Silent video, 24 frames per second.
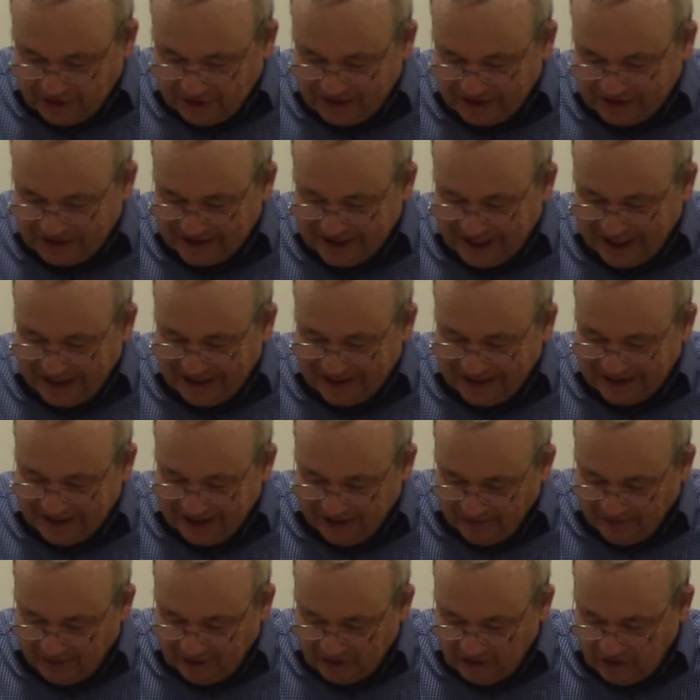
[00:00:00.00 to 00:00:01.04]
to the
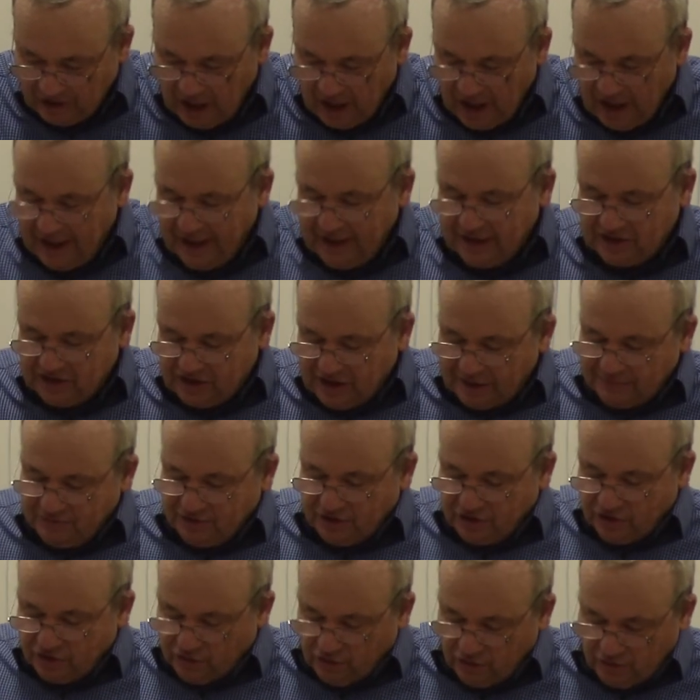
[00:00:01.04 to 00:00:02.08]
scientific, it is
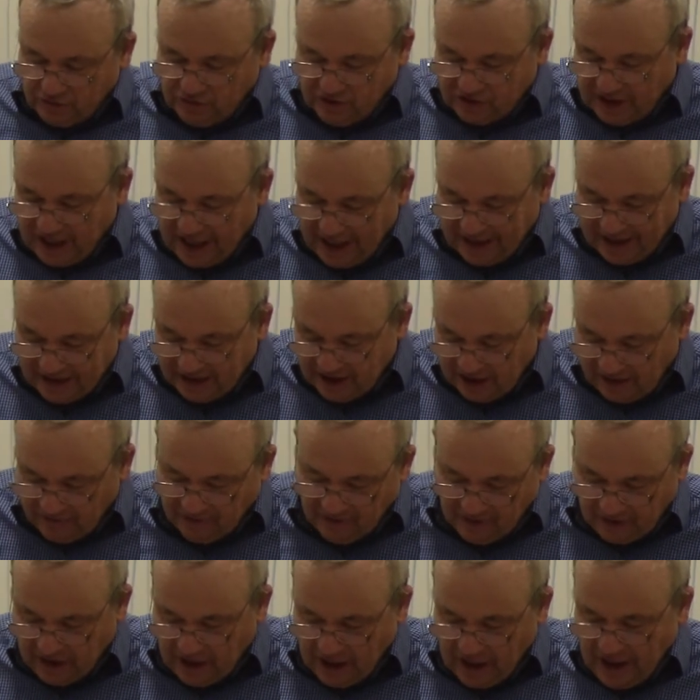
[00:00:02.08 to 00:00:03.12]
subject to
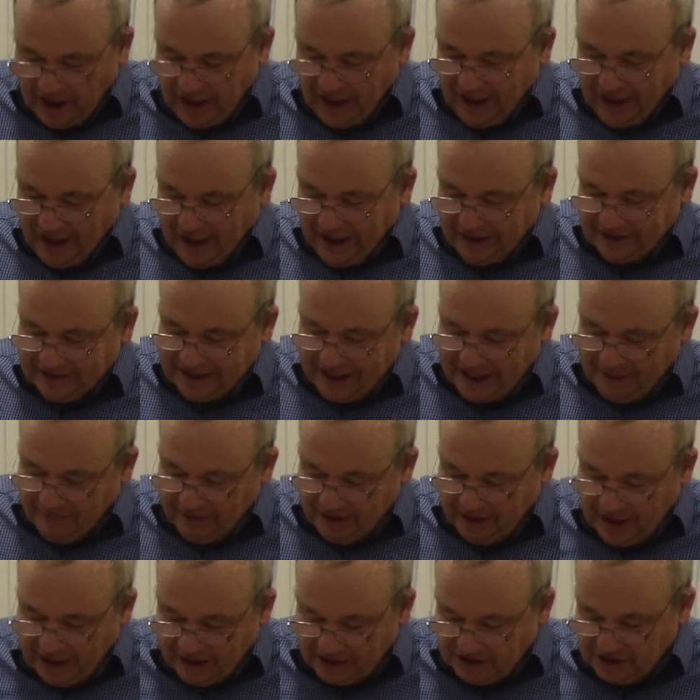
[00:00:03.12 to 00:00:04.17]
scientific
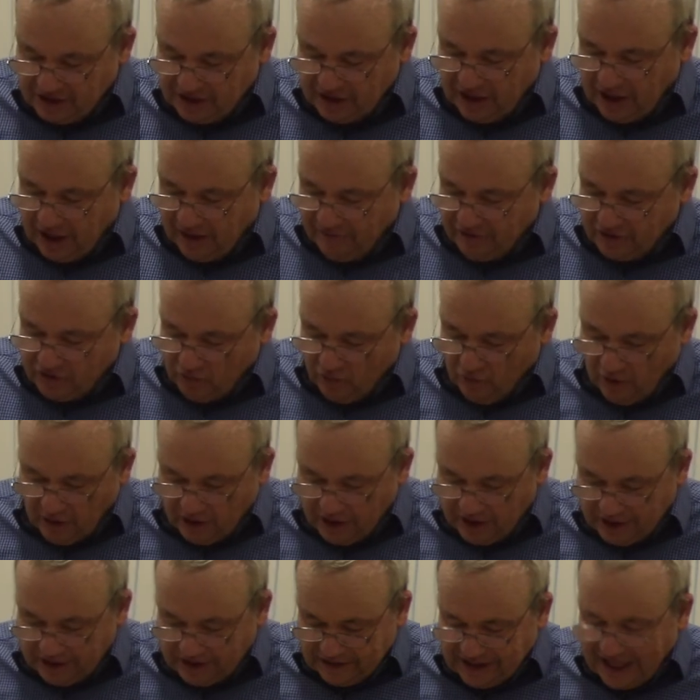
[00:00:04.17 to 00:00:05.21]
examination of its
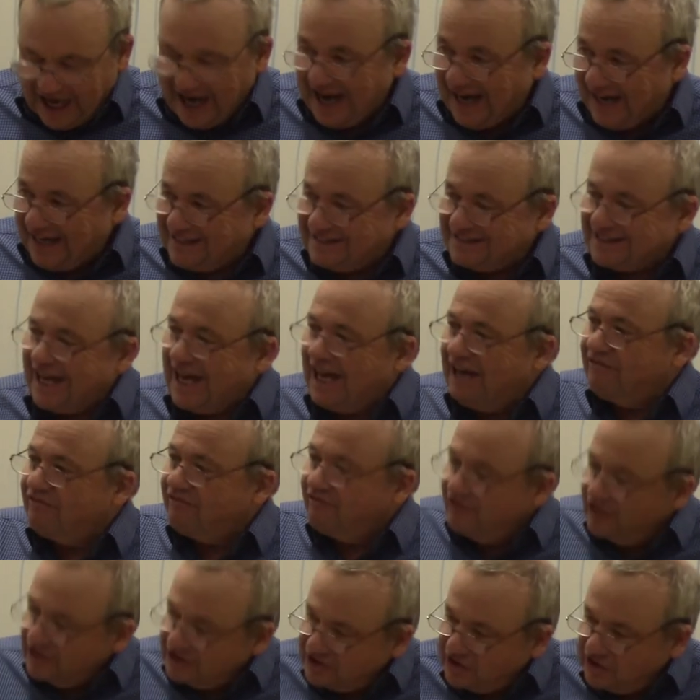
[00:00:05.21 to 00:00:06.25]
workings as a
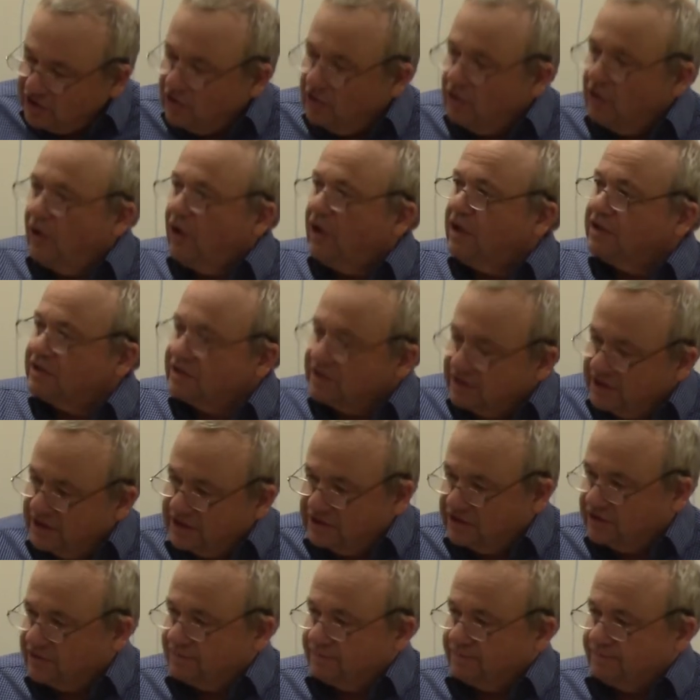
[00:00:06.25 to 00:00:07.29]
physical
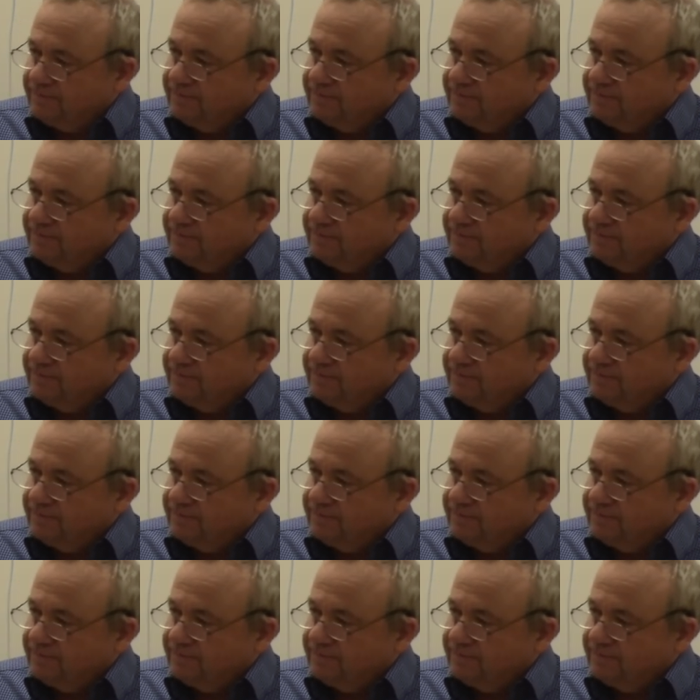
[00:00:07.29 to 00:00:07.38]
system.